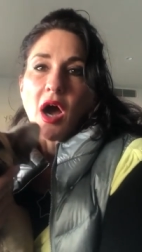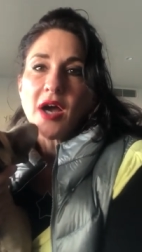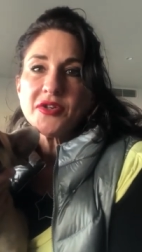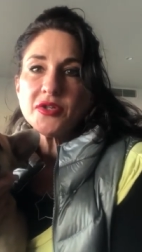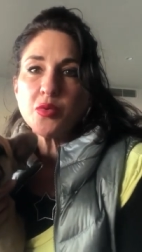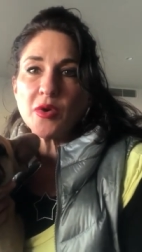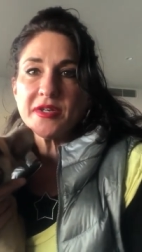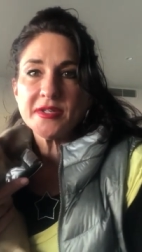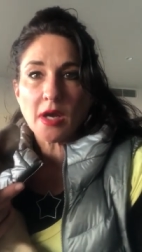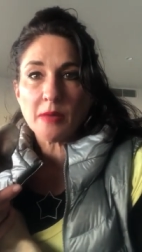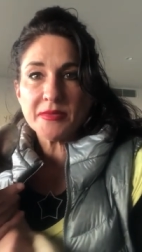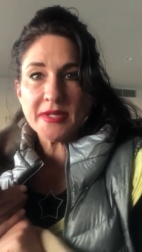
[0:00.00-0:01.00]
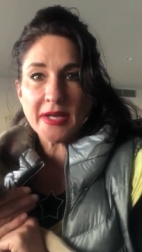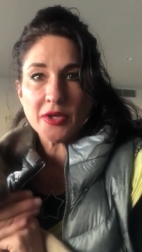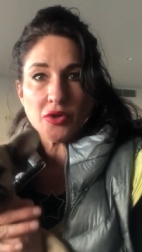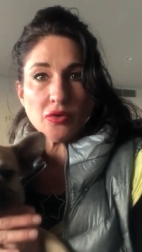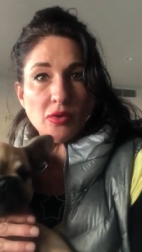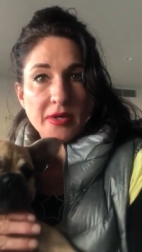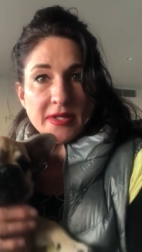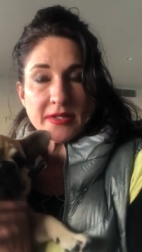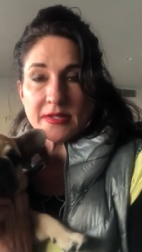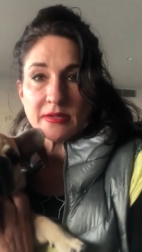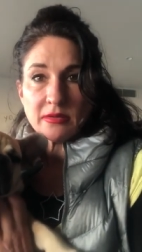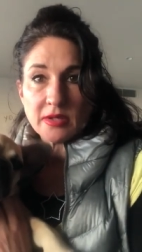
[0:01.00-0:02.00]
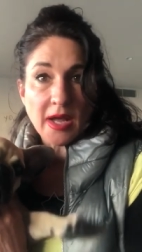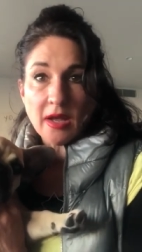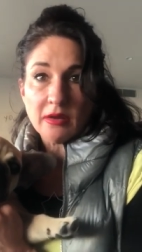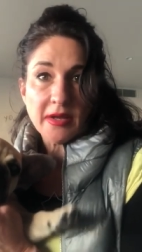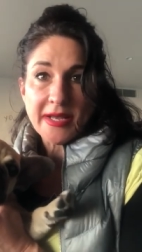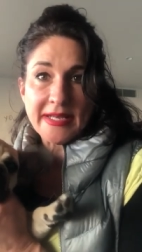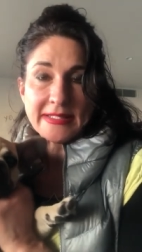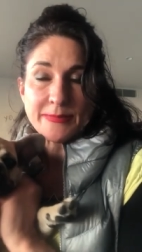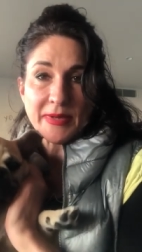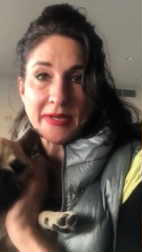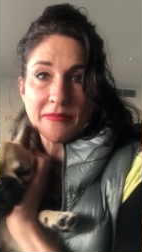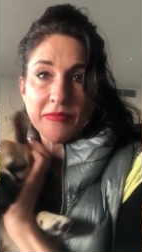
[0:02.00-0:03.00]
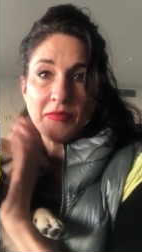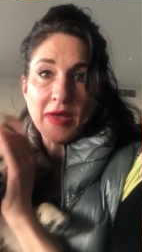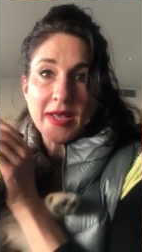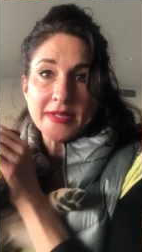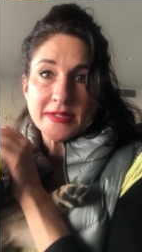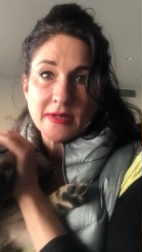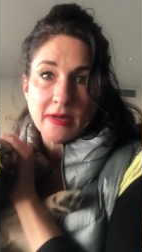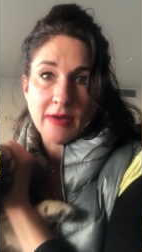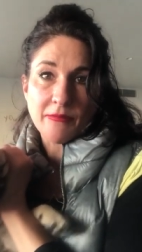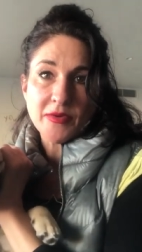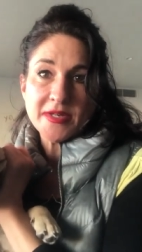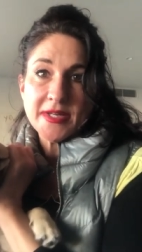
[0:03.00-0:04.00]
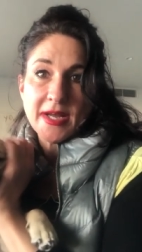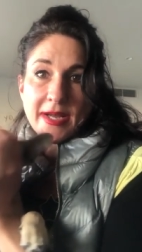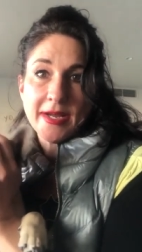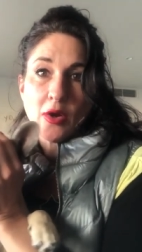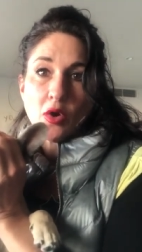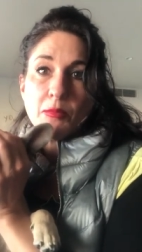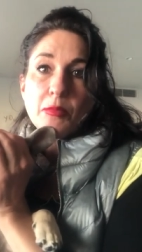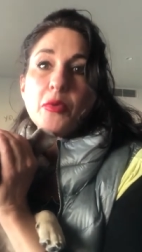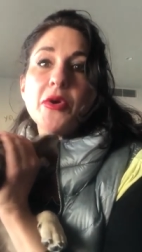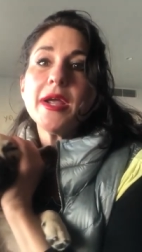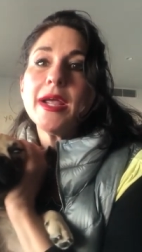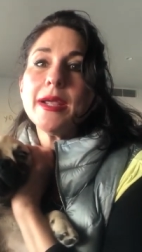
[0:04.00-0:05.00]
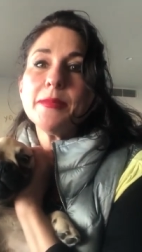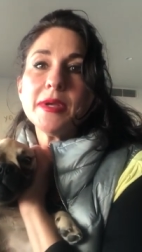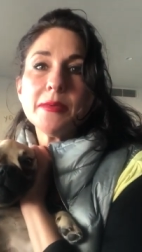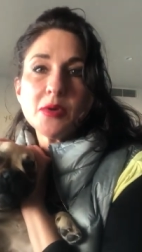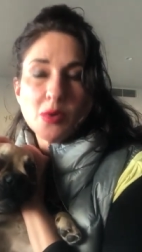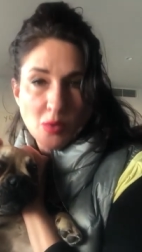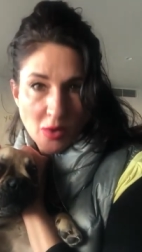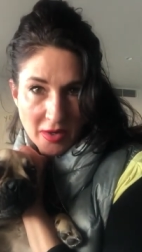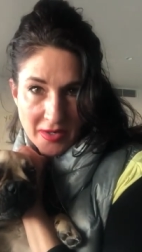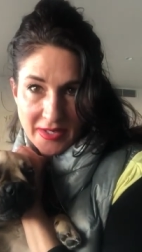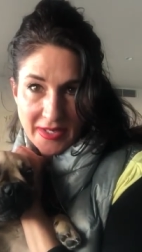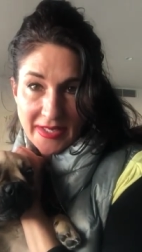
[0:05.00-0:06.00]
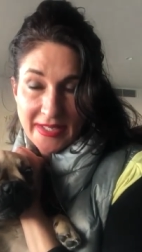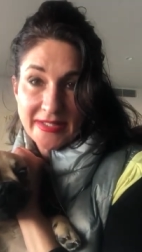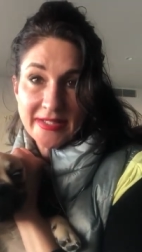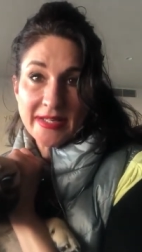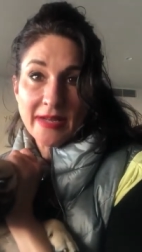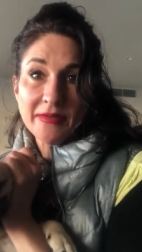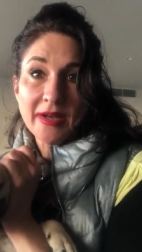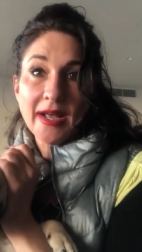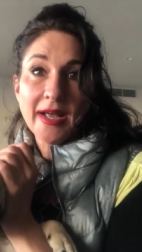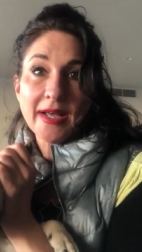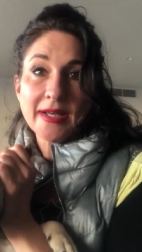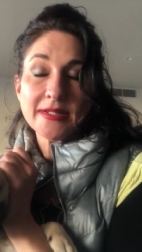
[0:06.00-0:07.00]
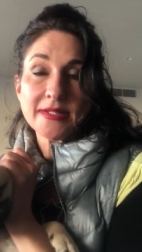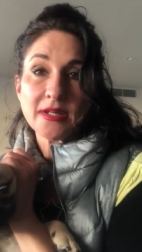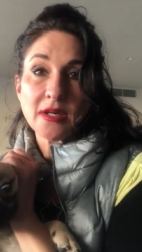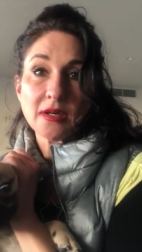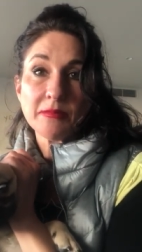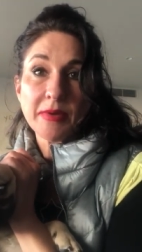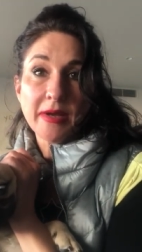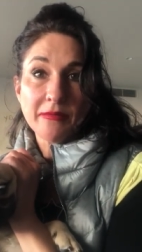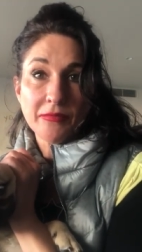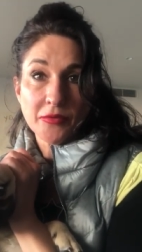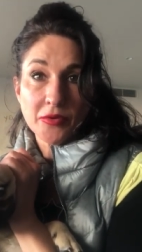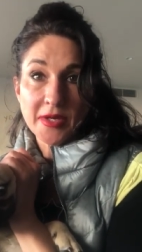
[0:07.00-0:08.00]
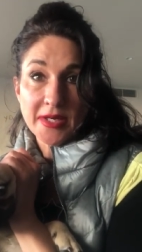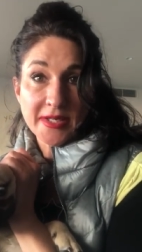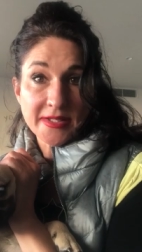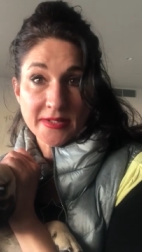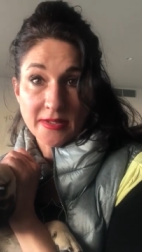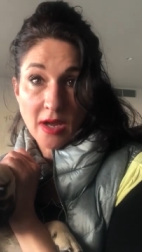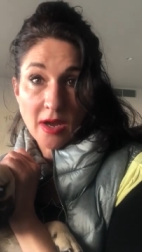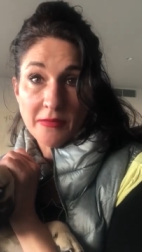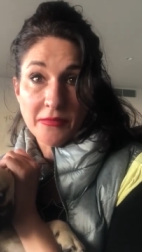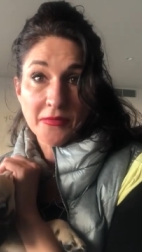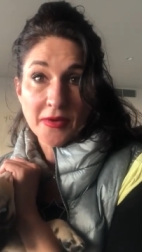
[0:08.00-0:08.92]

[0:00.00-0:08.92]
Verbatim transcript: I just wanted to update you on his, yeah, he's being fed every day on premium quality. He's never had uh, pet food in his life.